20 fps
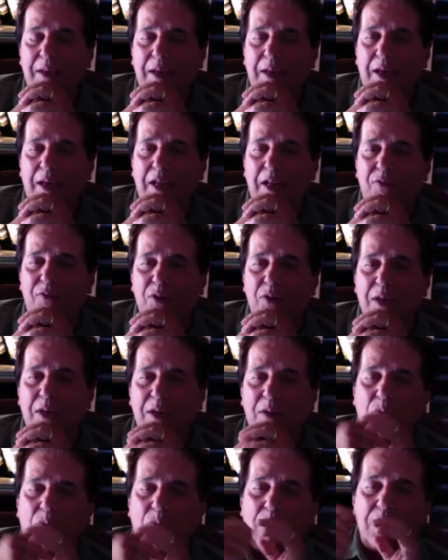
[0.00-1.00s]
and if you
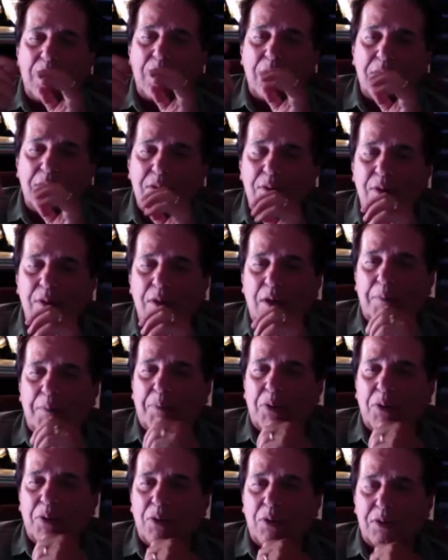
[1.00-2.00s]
get one or two little
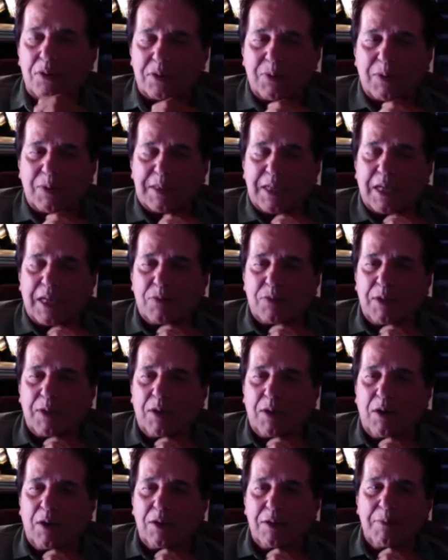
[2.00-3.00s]
pearls, as we
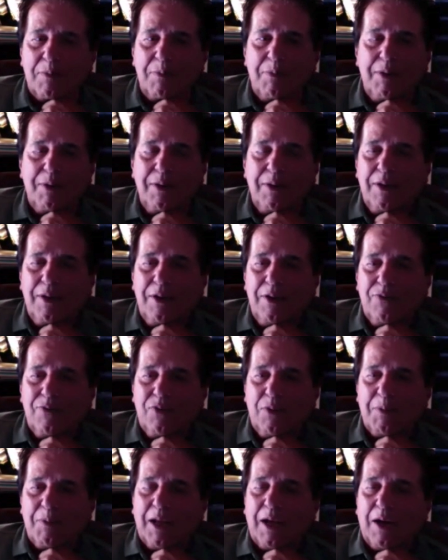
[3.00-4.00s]
call them,
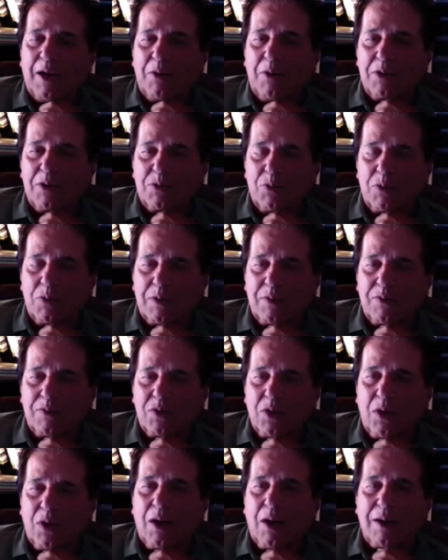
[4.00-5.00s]
from an hour's worth of
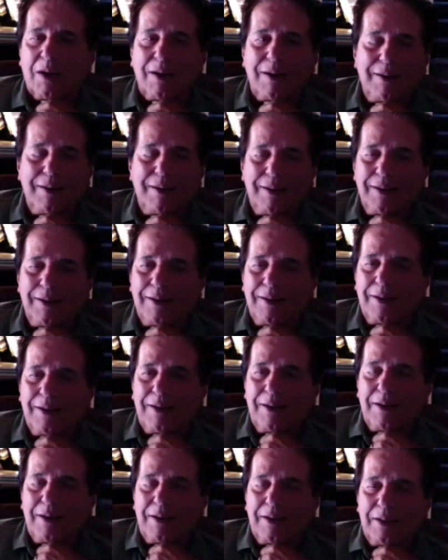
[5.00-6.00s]
talk,
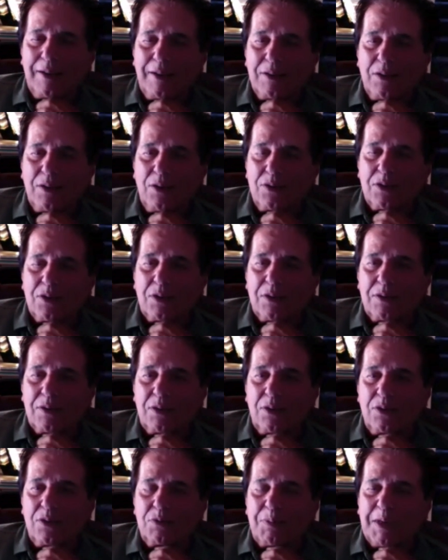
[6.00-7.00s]

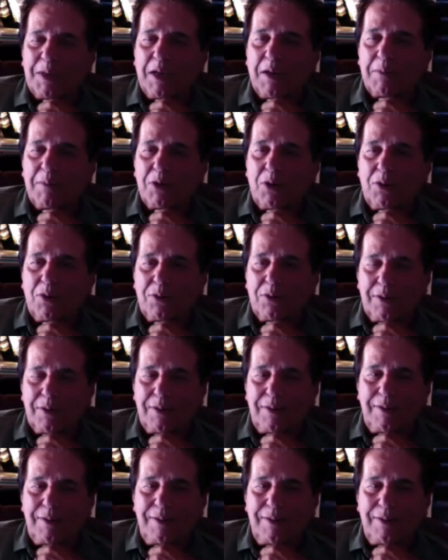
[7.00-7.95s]
those become golden,